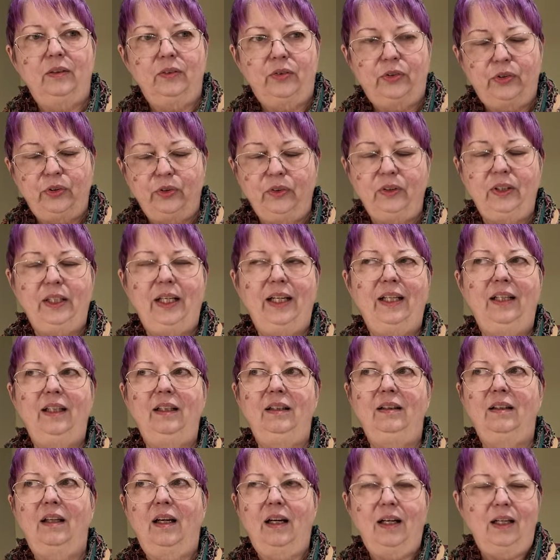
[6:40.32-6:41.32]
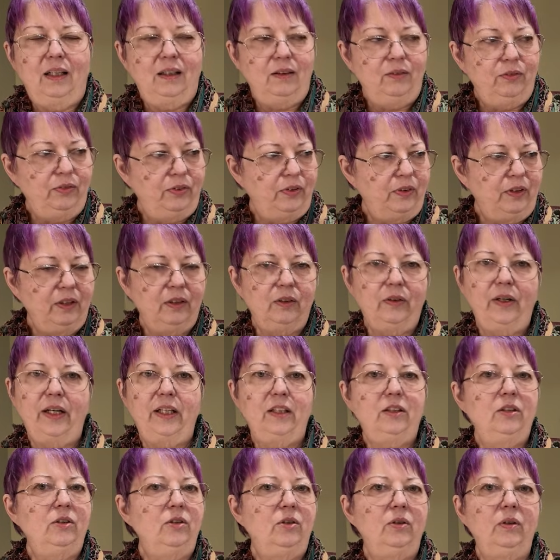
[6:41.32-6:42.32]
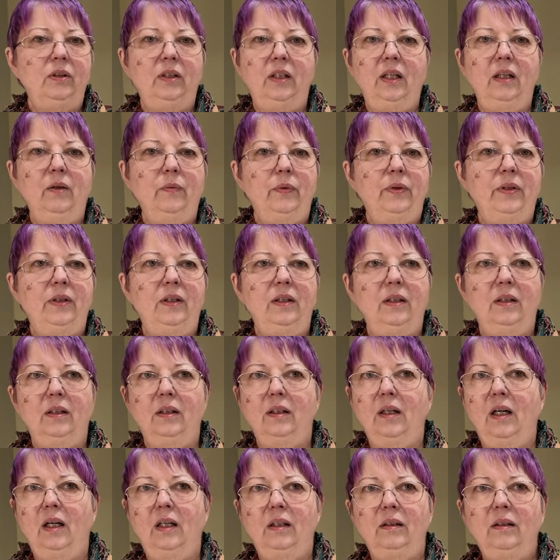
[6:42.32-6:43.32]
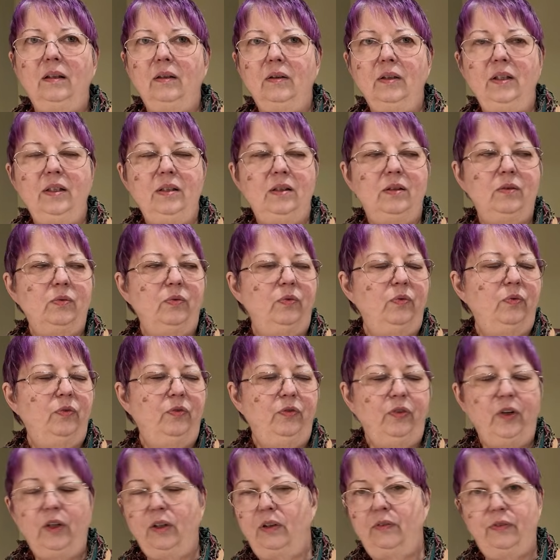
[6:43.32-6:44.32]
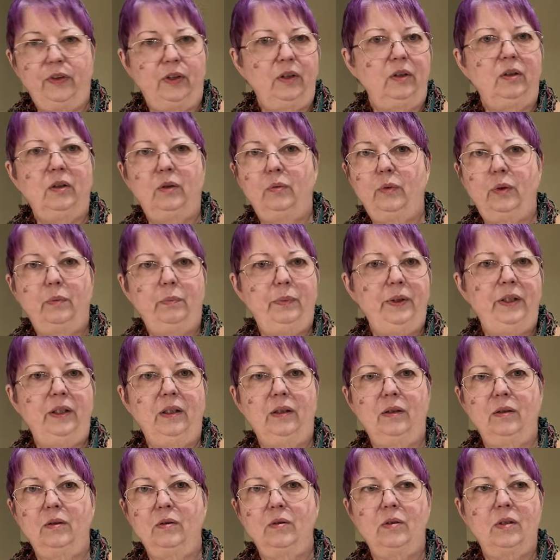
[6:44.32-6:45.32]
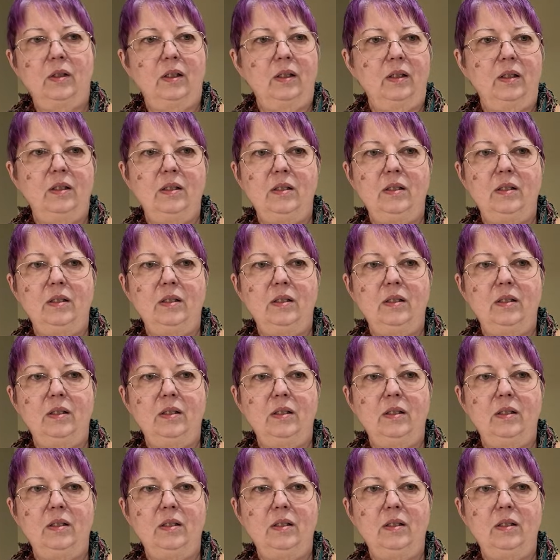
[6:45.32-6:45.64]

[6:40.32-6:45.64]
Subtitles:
Certainly any live interactions you can get with Ian, he's very, very good with beginners, and